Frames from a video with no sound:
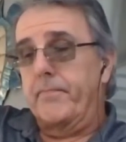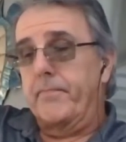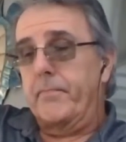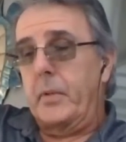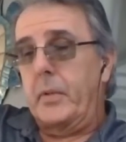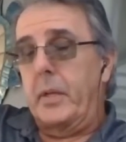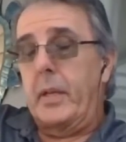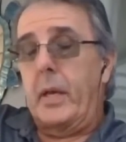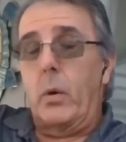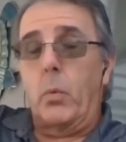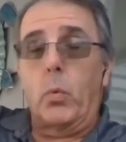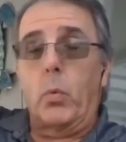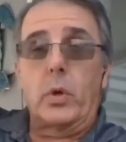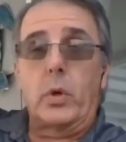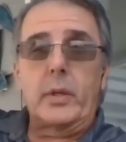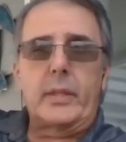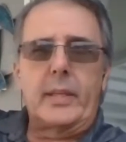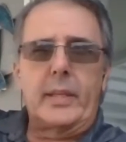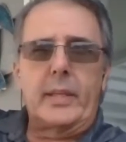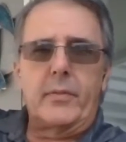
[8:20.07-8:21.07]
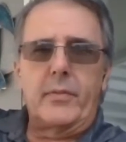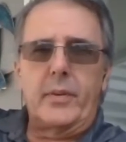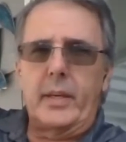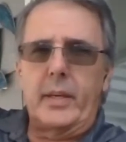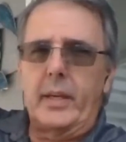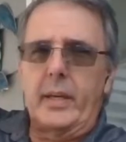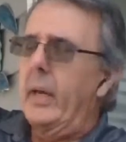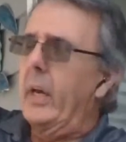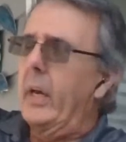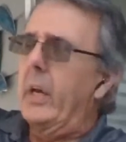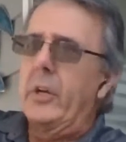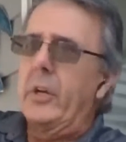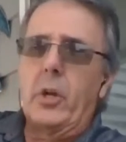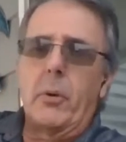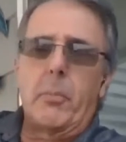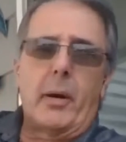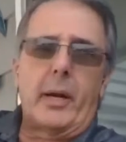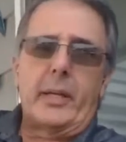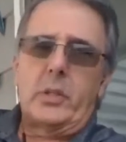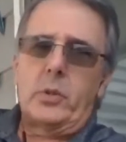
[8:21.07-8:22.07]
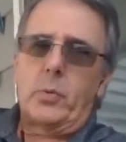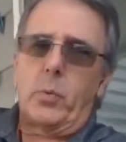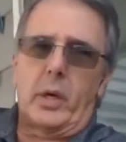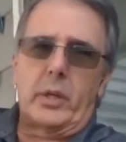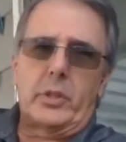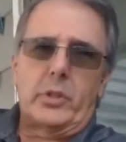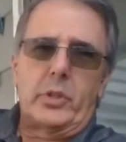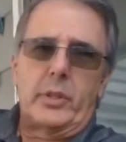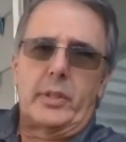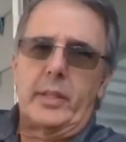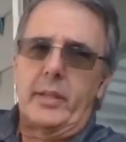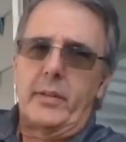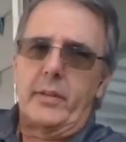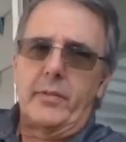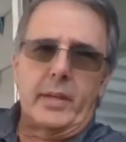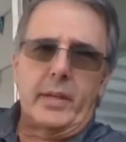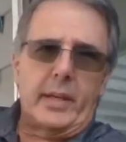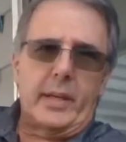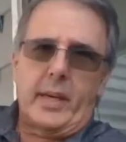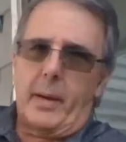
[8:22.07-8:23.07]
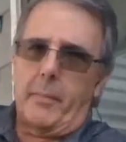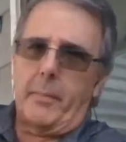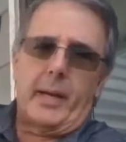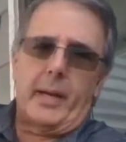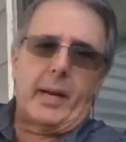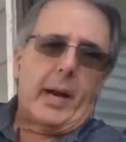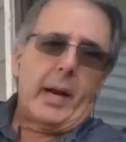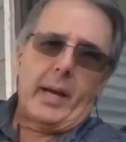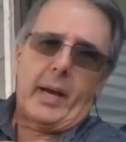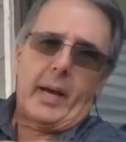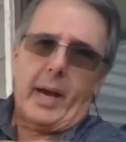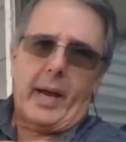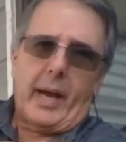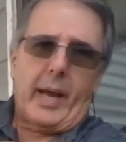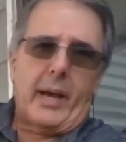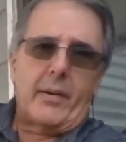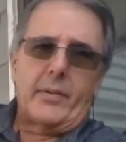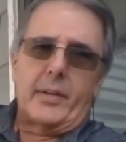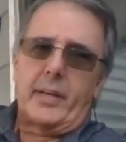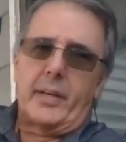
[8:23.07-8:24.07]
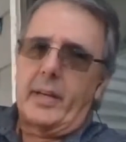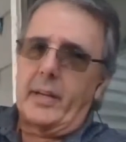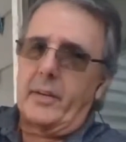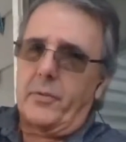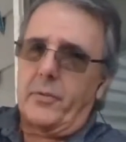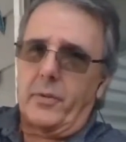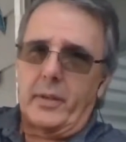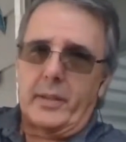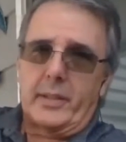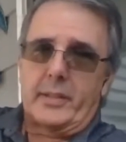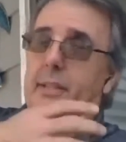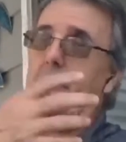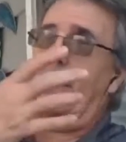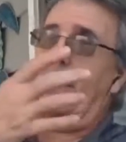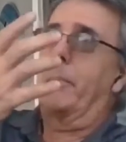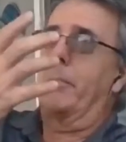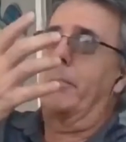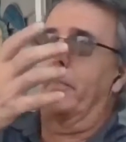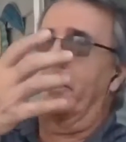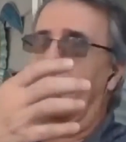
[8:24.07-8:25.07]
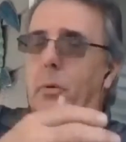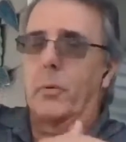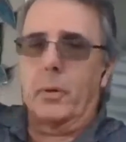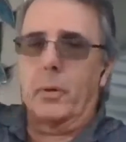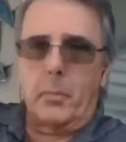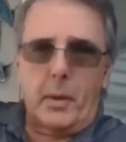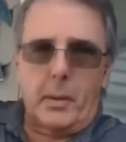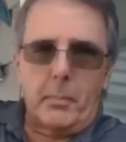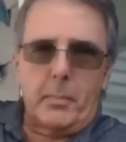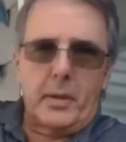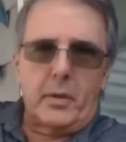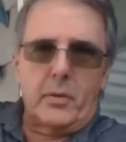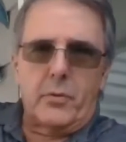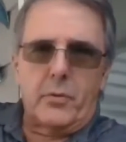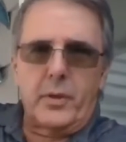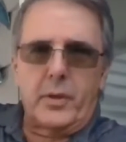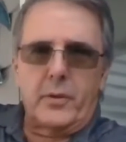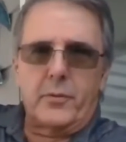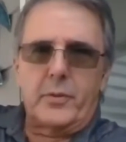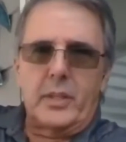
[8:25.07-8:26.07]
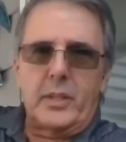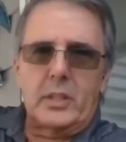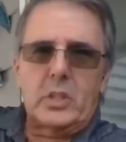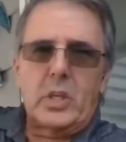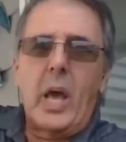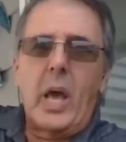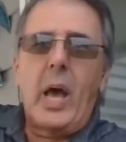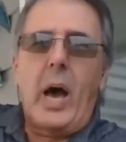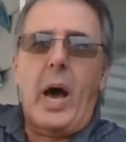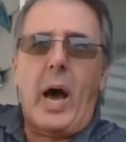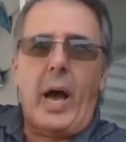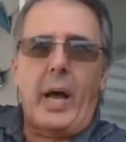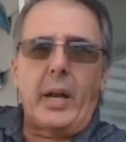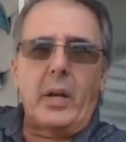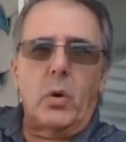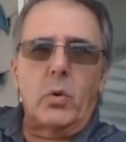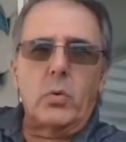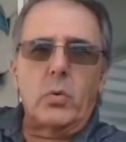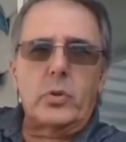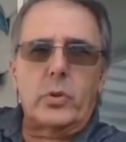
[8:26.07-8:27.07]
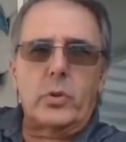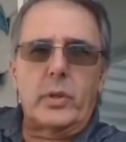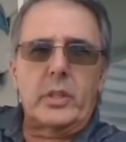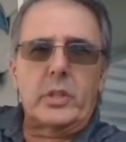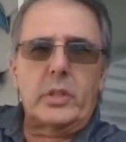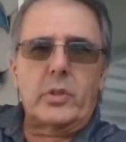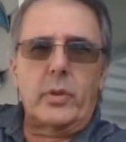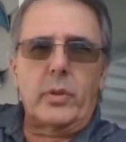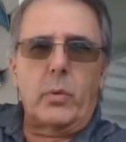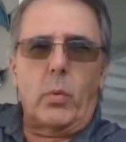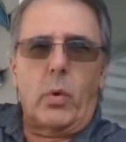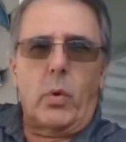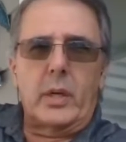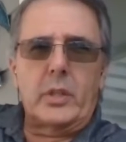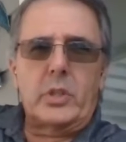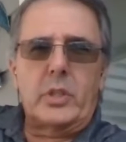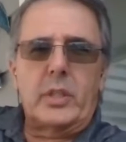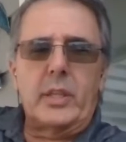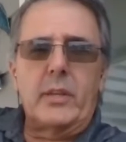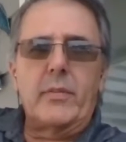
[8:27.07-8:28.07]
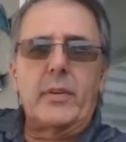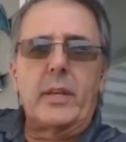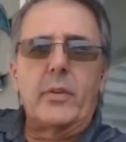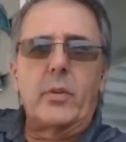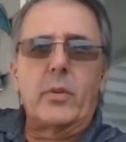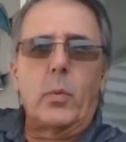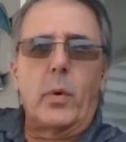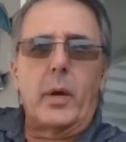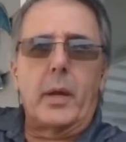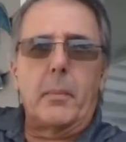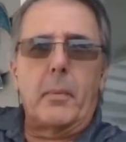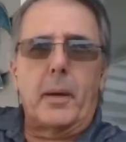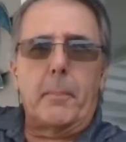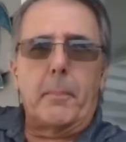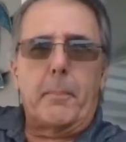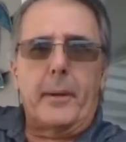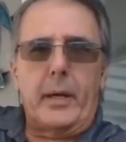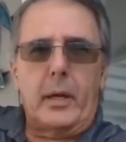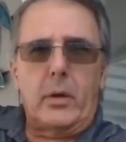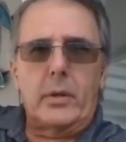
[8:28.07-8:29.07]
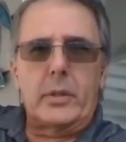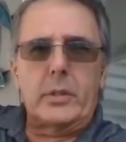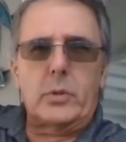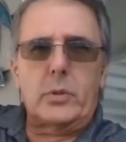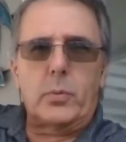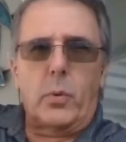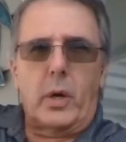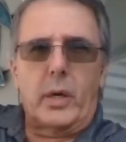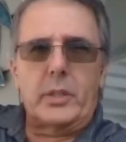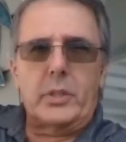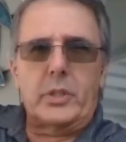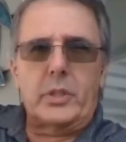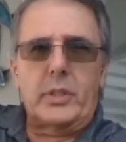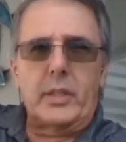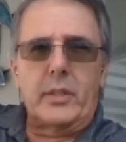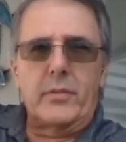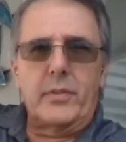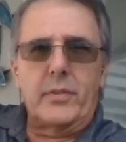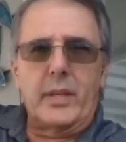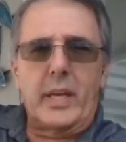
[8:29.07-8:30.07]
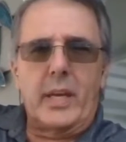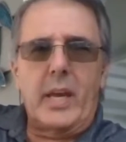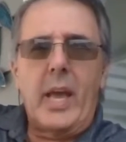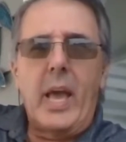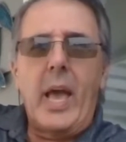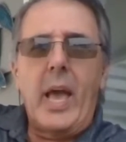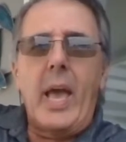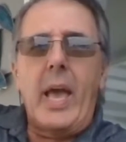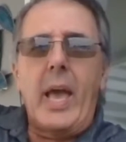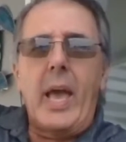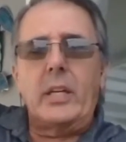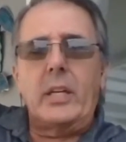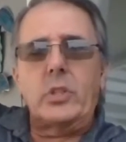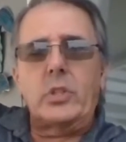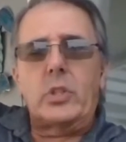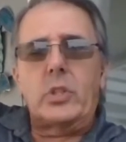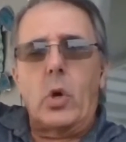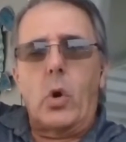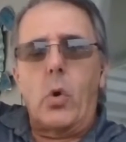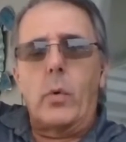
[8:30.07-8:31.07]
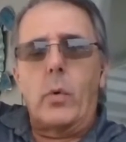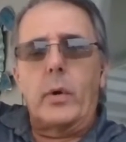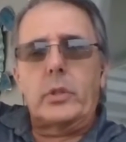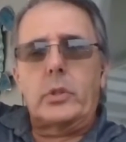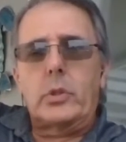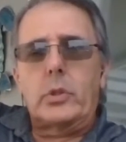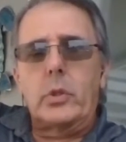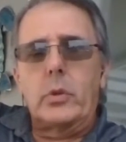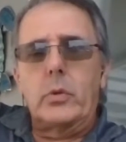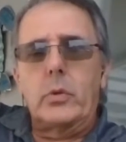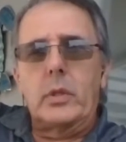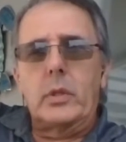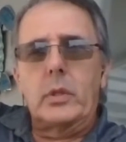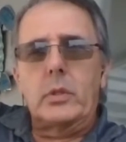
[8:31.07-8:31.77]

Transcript: network TV, nobody's watching TV. I mean, I have a Netflix, and I'm, you know, in my mid 50s. I don't traditionally watch TV the way my parents watch TV. And so as soon as